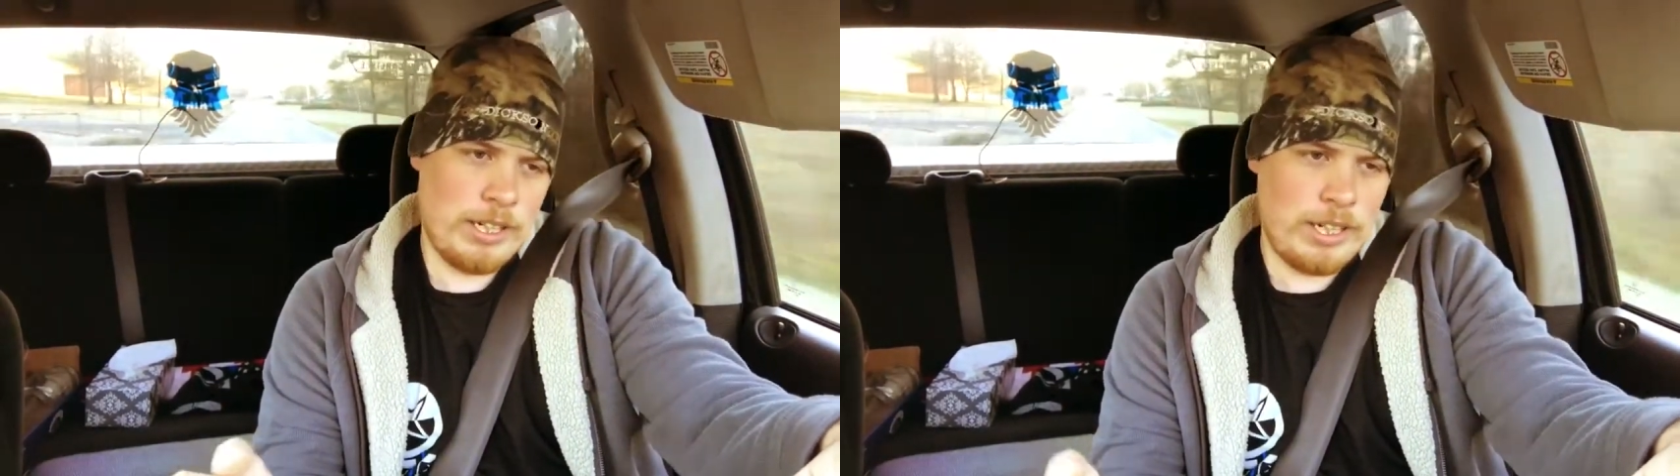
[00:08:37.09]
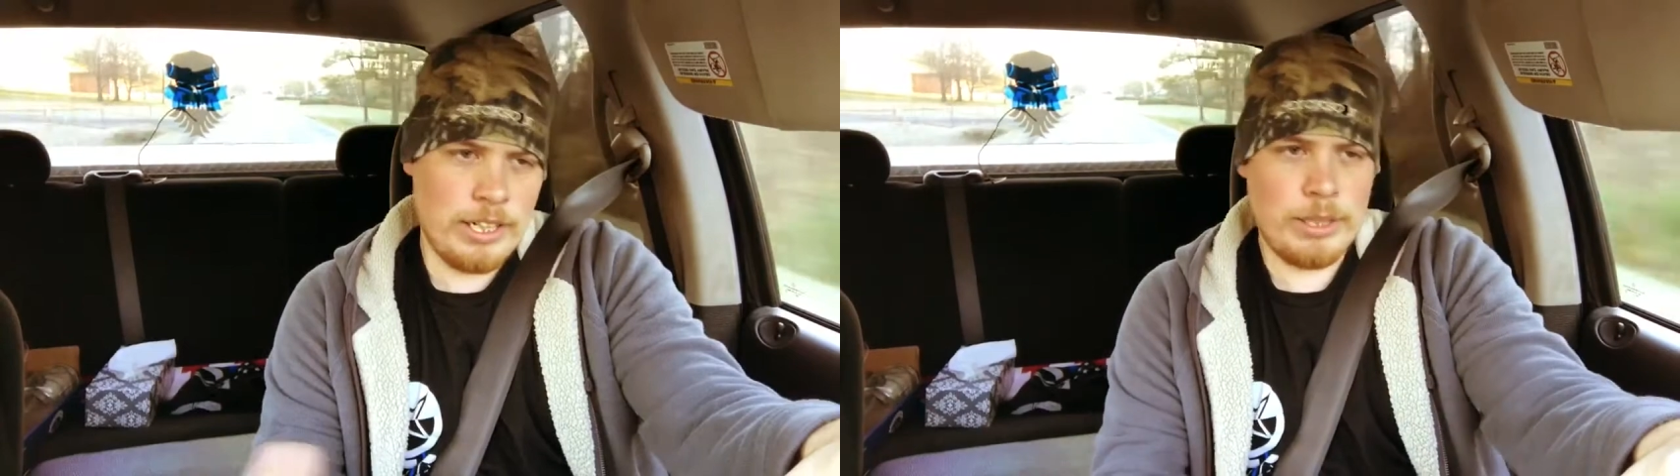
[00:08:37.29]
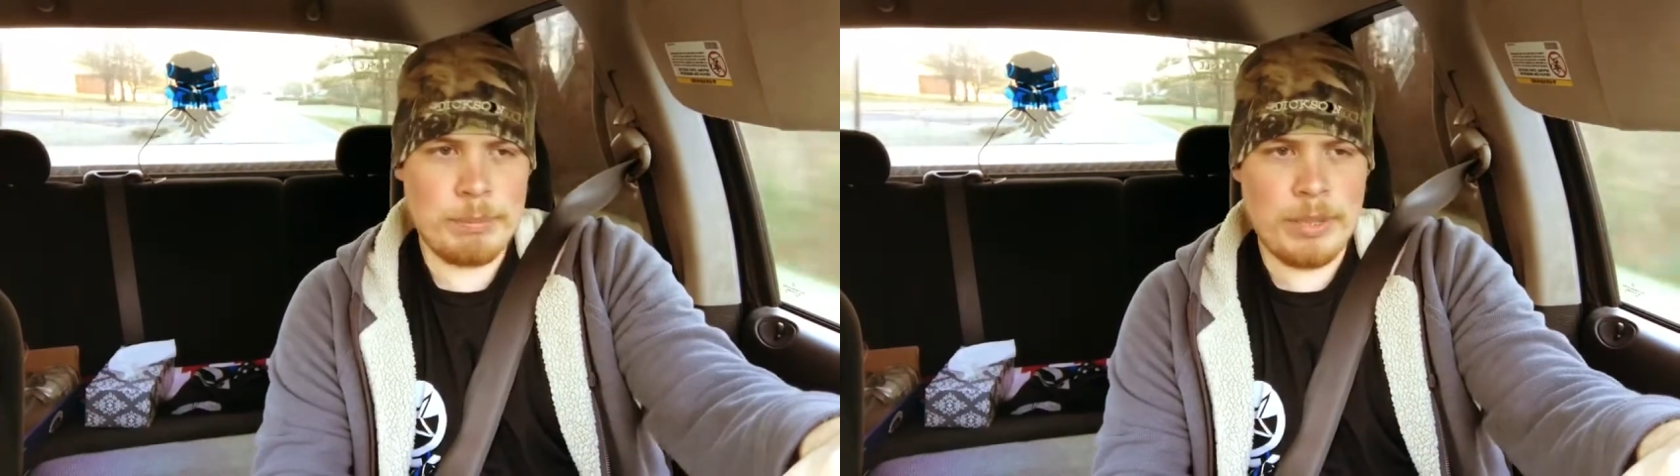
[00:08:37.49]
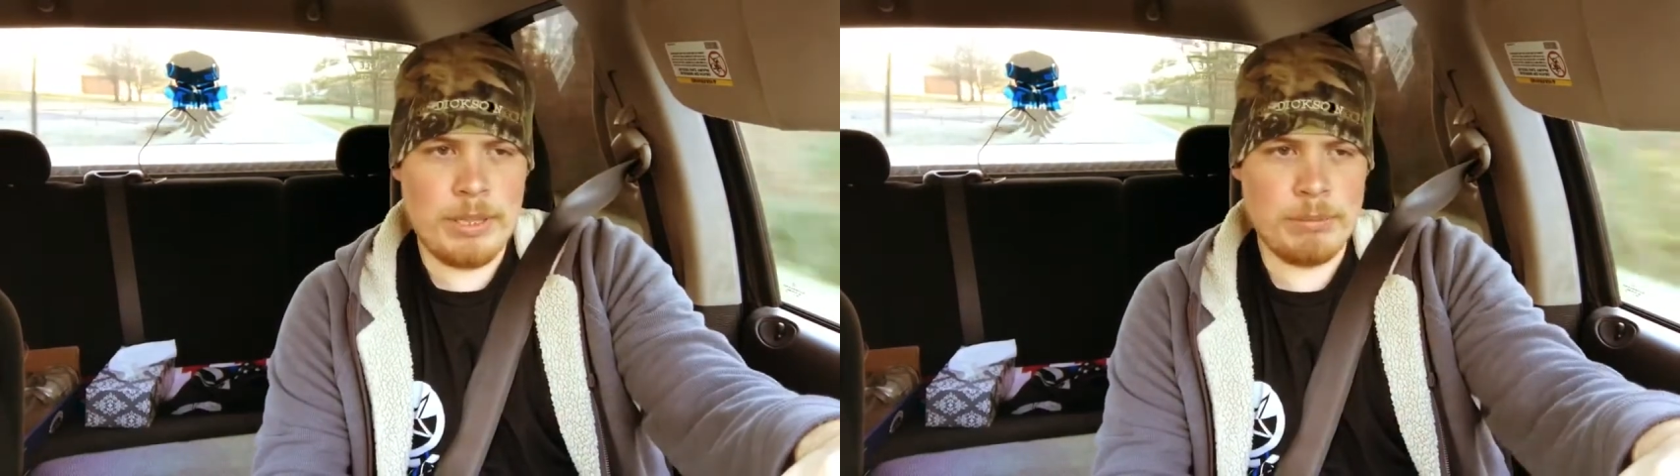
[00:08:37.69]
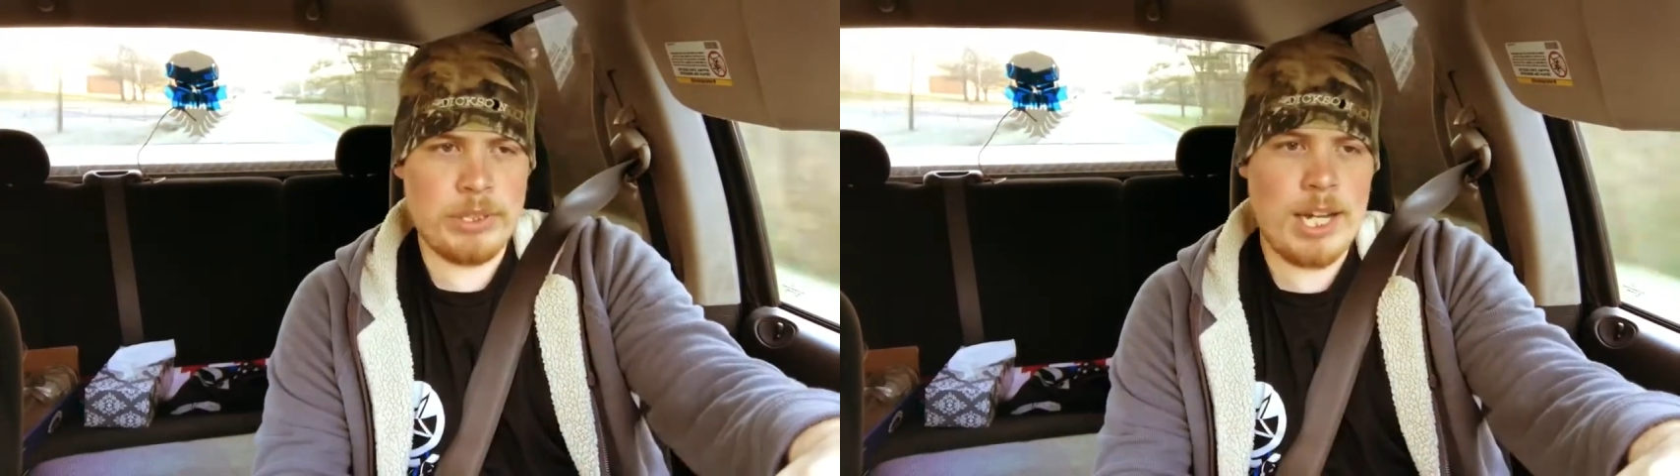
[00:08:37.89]
cut the
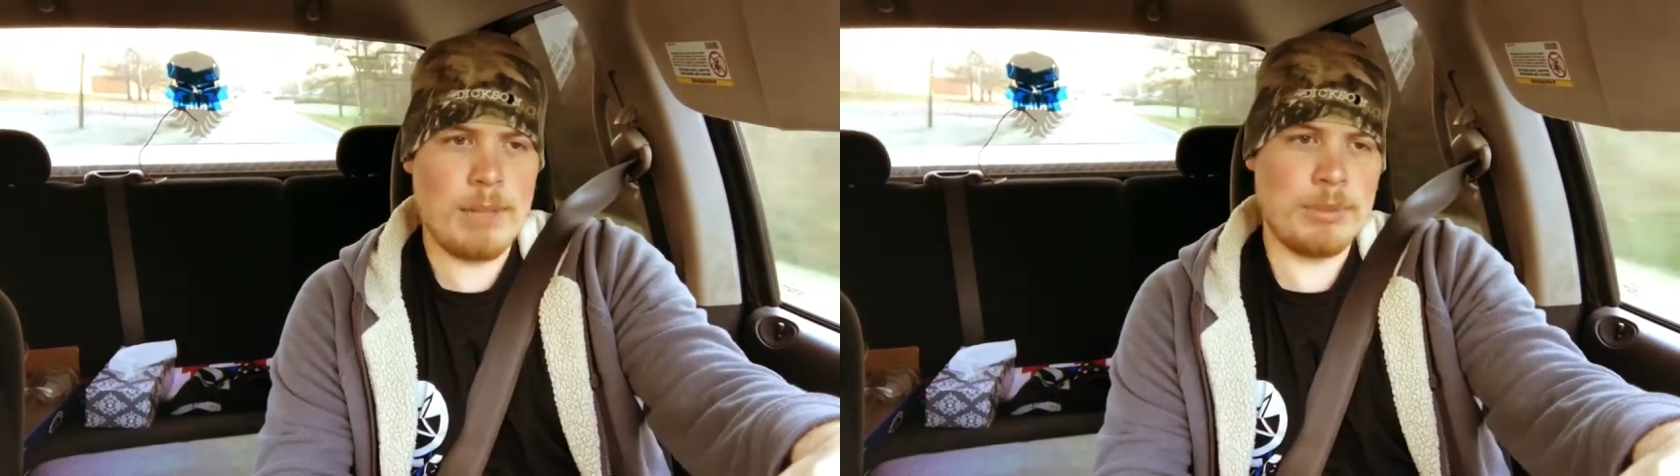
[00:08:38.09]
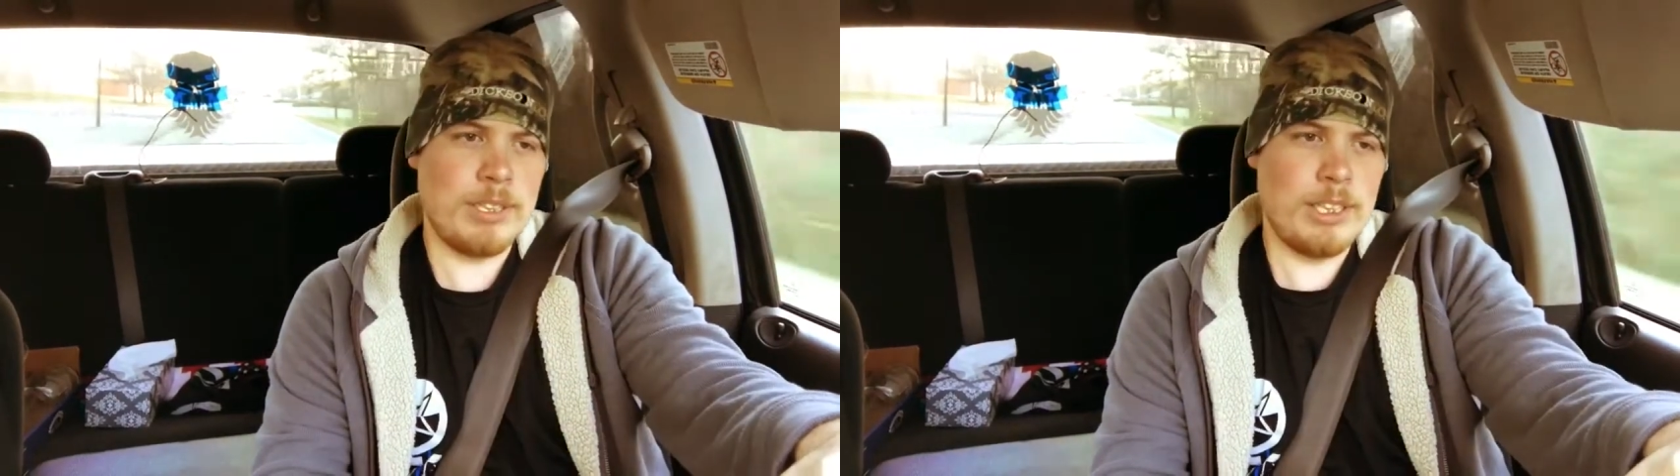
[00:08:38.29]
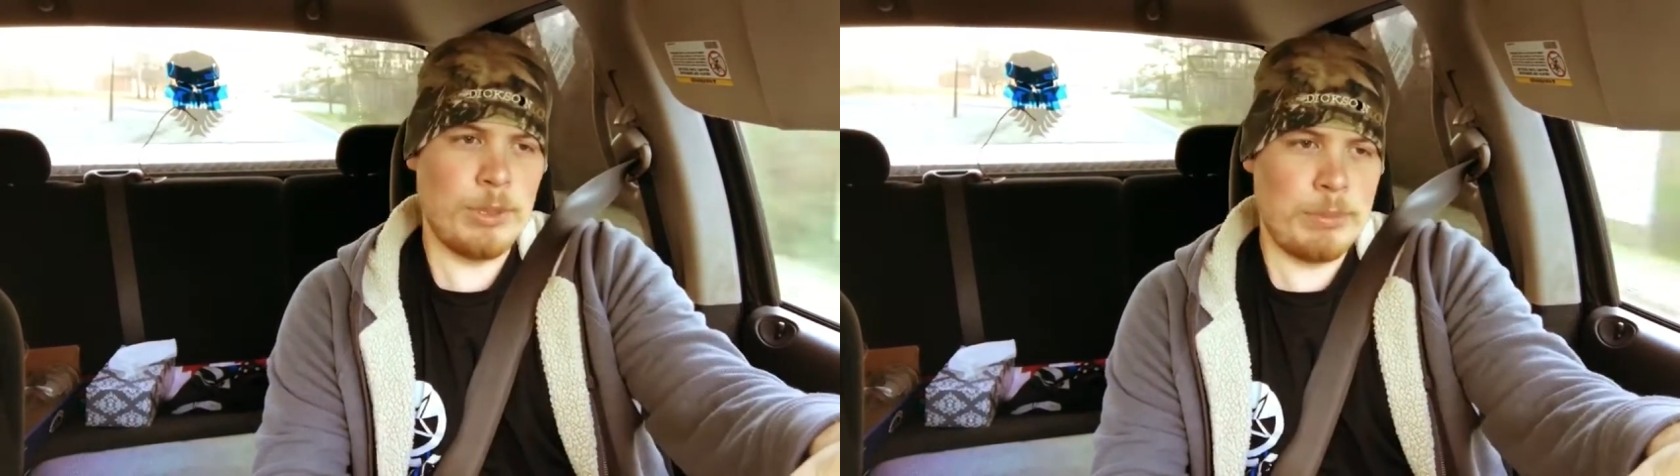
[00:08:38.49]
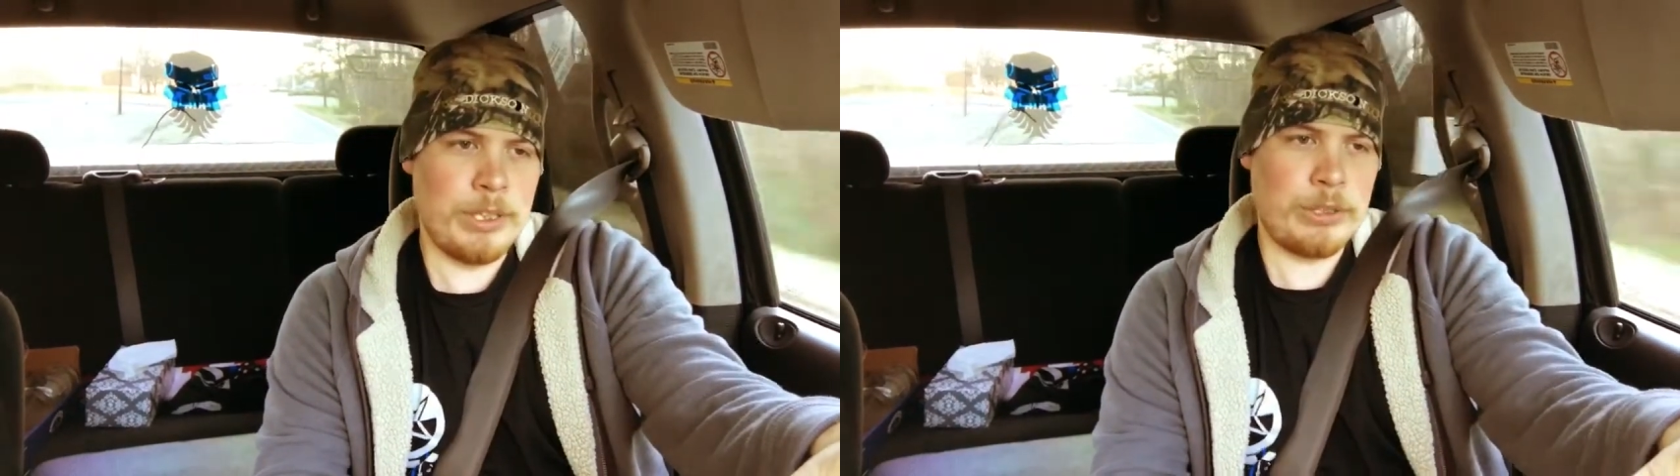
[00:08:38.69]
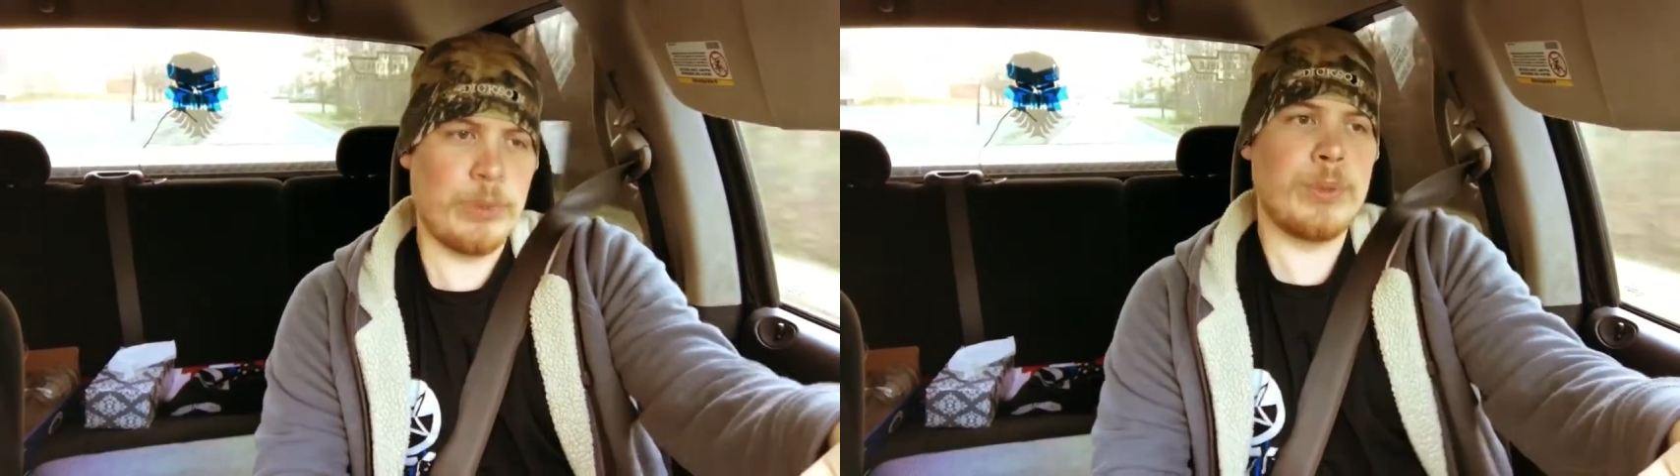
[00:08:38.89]
bump stops a little
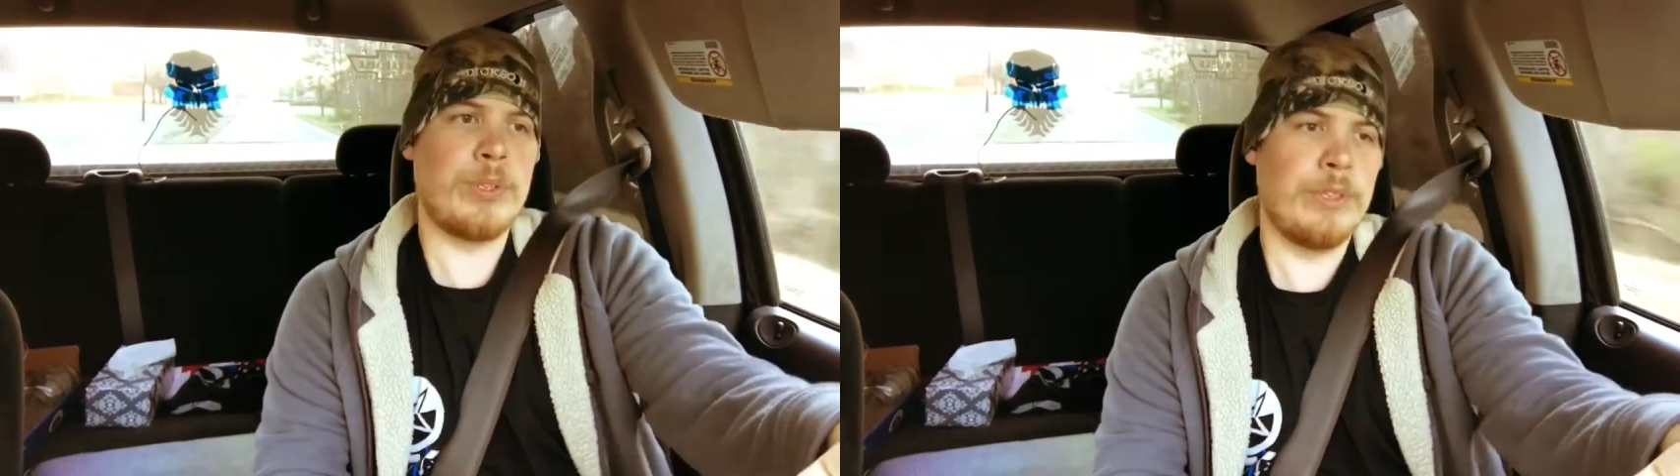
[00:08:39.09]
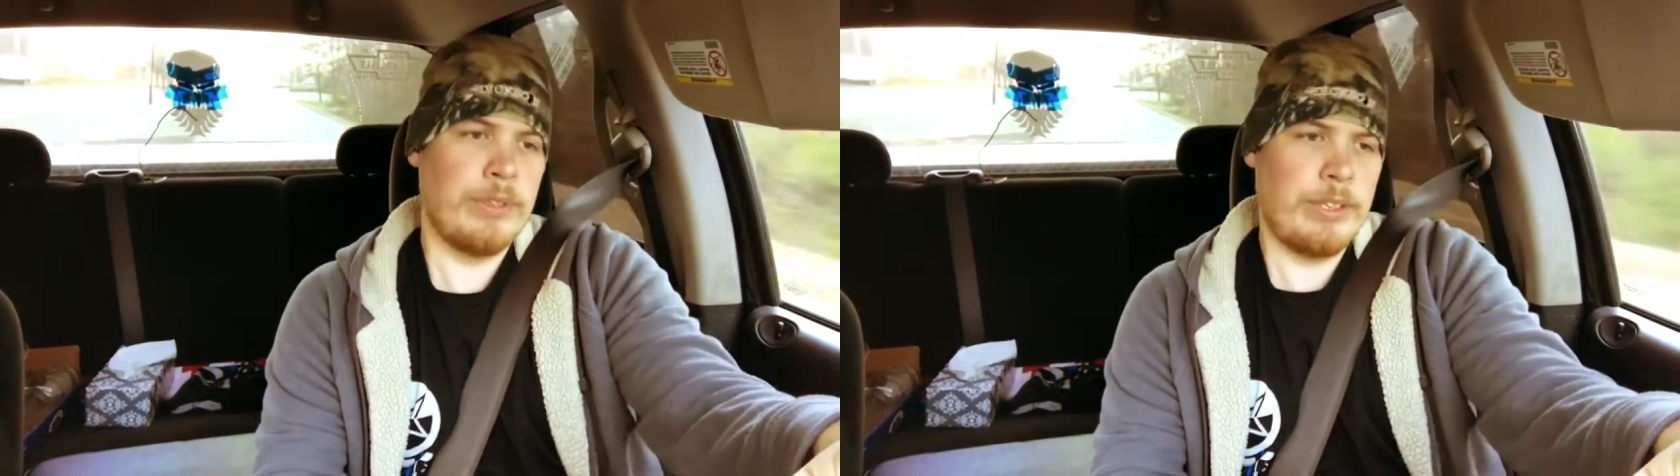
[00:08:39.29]
bit shorter.